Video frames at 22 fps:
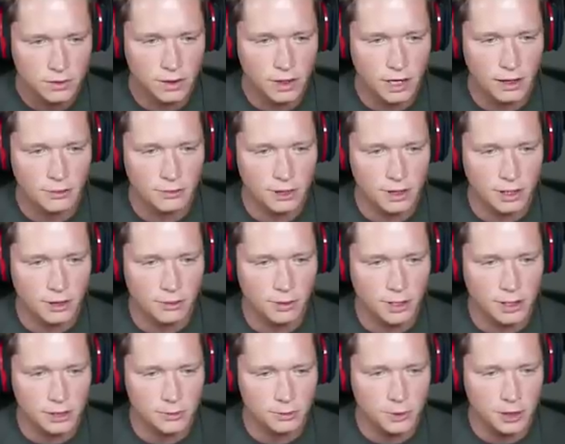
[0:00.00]
Dude, I really
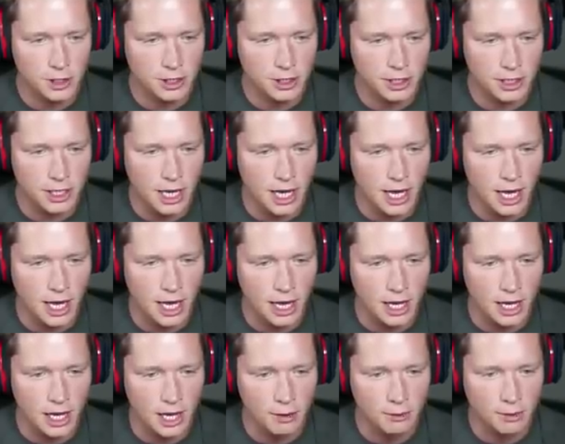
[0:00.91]
wish we could.
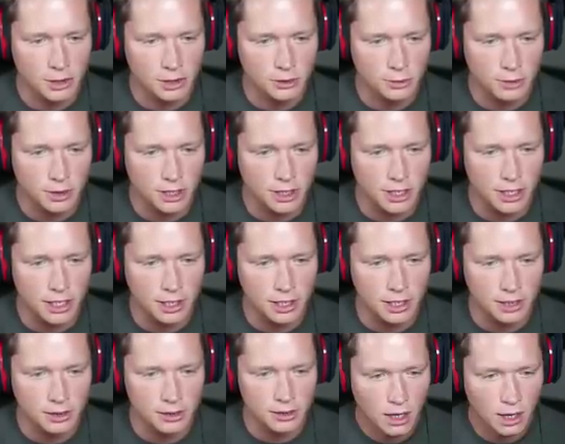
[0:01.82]
I wish we could get
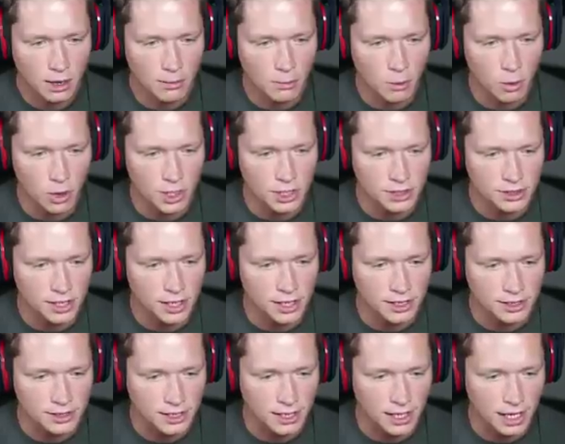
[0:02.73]
a more
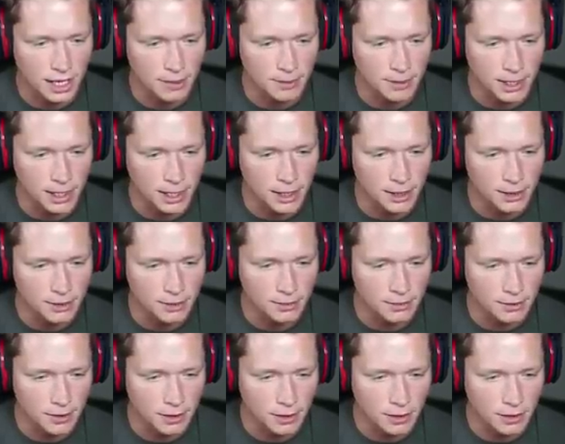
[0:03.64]
intense game here.
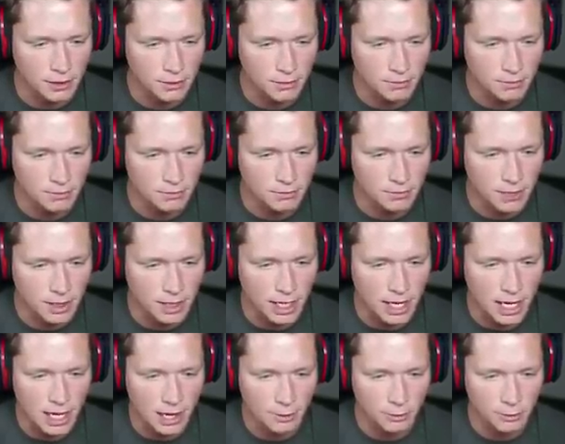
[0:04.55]

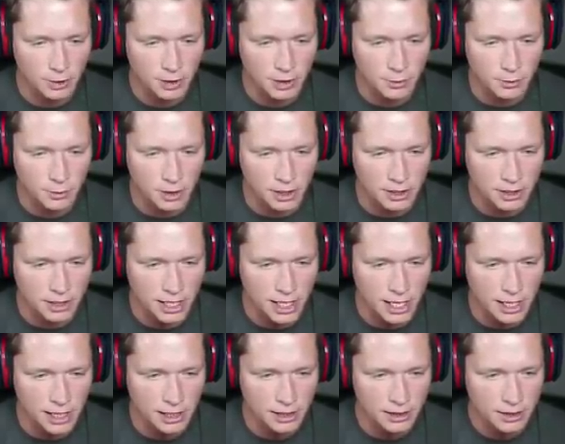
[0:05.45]
Oh, I really wanted
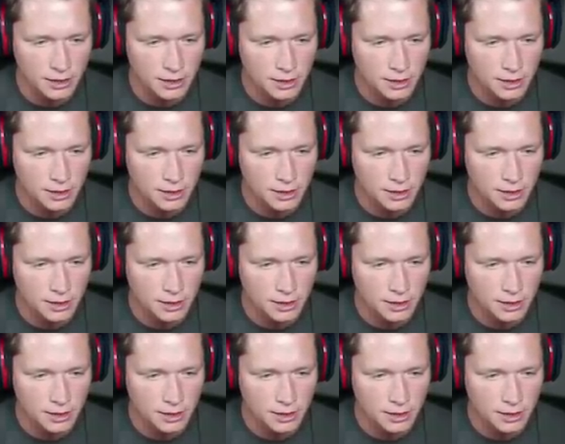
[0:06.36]
that.